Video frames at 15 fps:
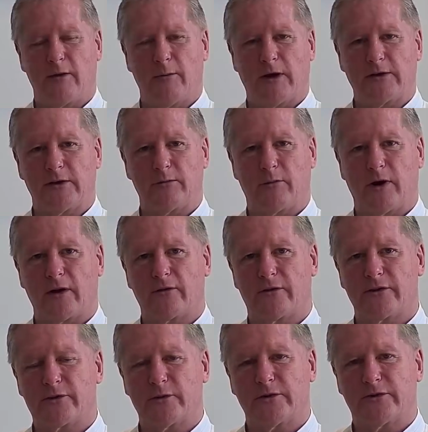Magic
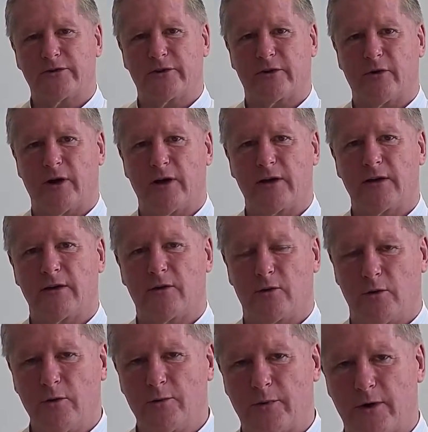Breakfast, which is a great
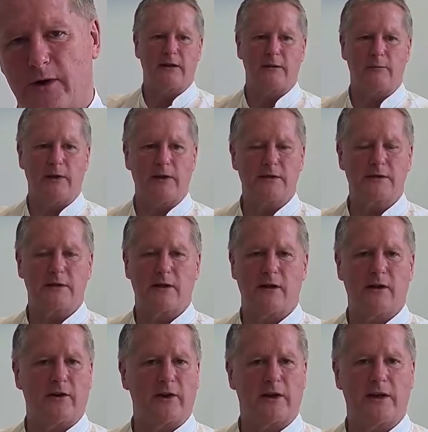group. It means that a
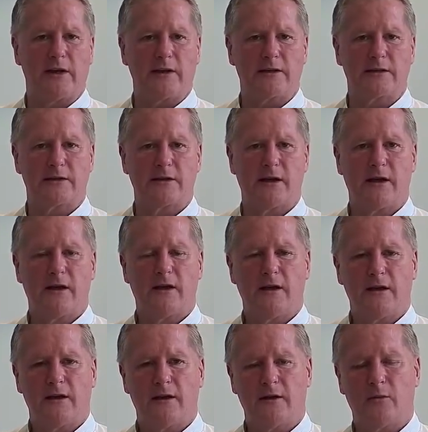lot of kids
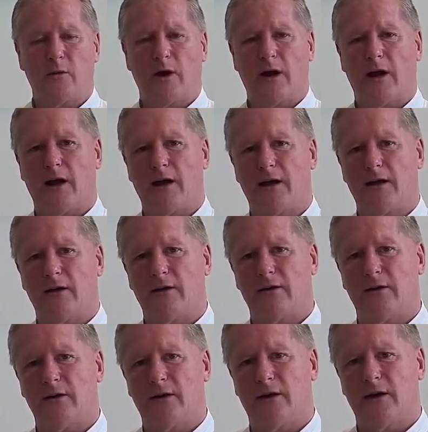who rely
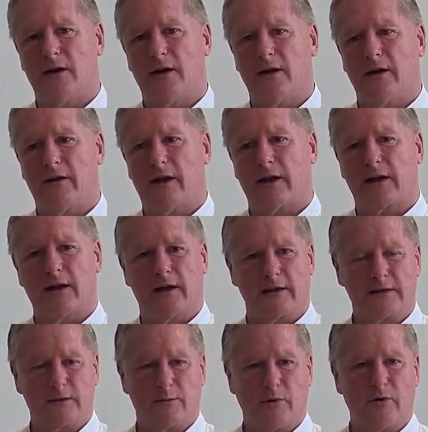on that kind
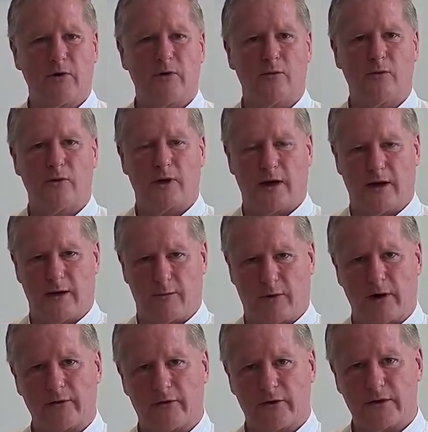of support will get a
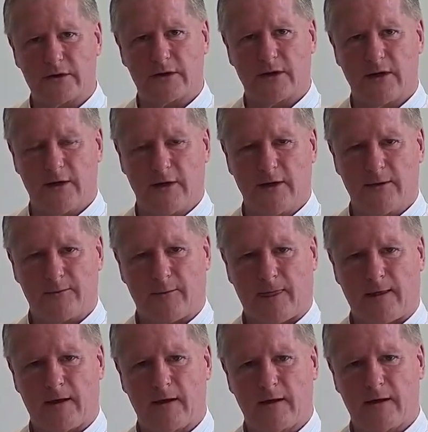breakfast
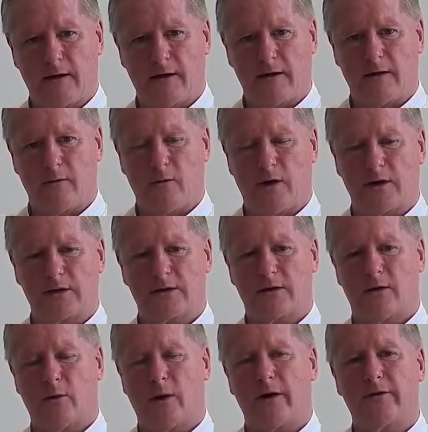whilst
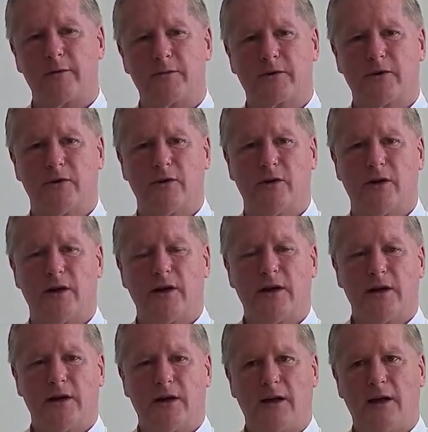they're away from school
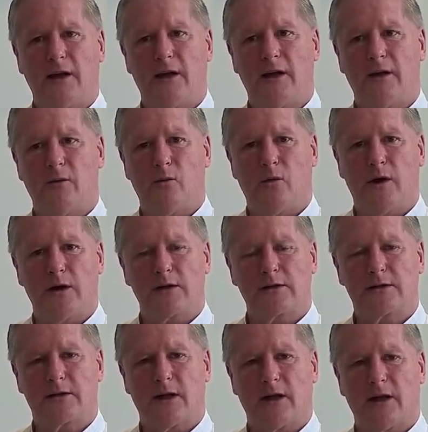and
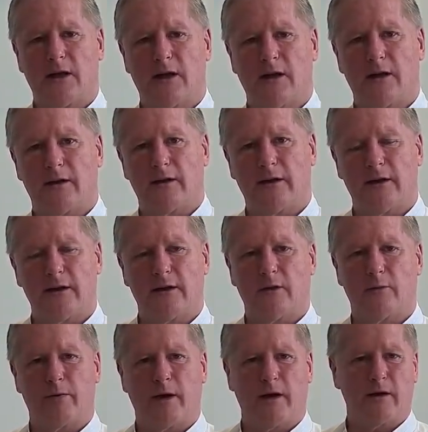whilst they are,
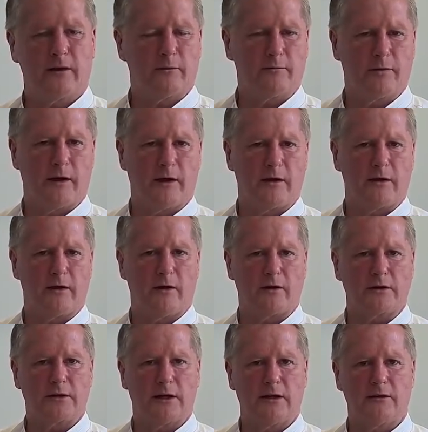part of the
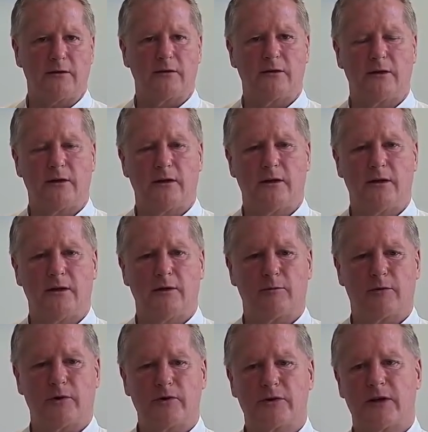lockdown
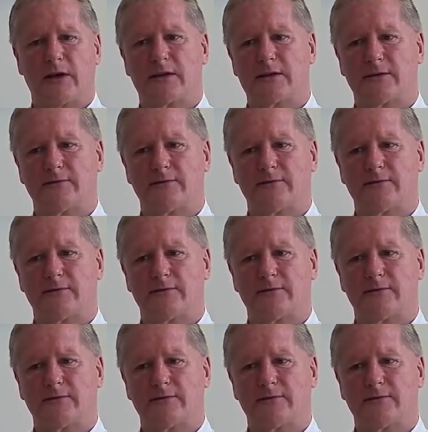process.